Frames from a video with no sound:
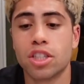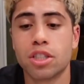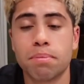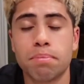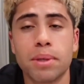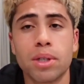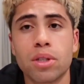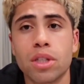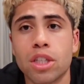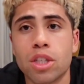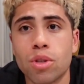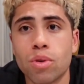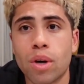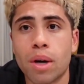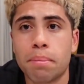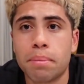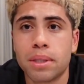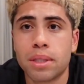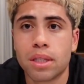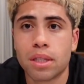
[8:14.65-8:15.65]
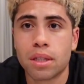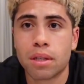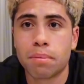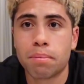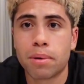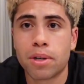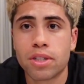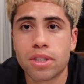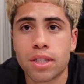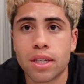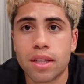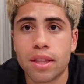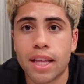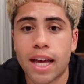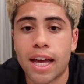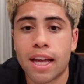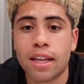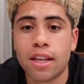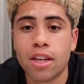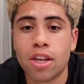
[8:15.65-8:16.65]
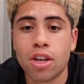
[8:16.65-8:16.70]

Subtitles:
just building you up into the person that